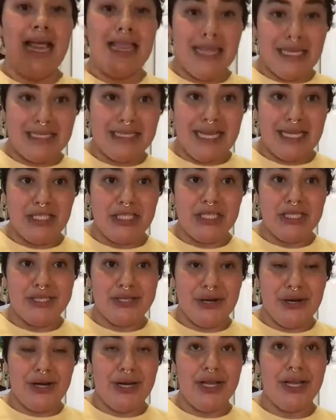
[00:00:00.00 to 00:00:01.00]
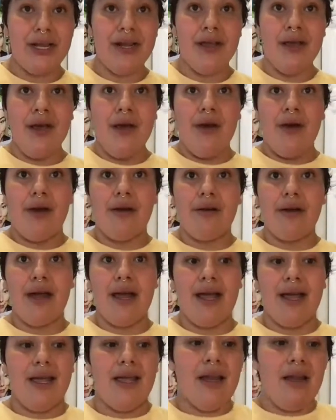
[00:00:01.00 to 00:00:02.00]
Let's get you started. All
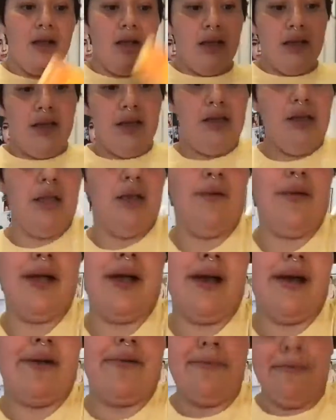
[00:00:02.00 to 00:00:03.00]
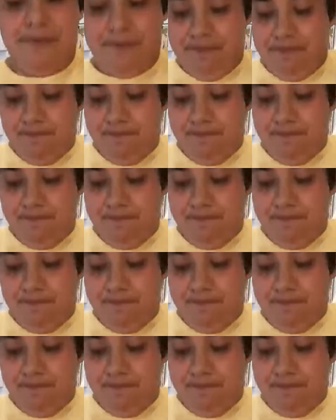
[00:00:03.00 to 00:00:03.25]
right, here we go.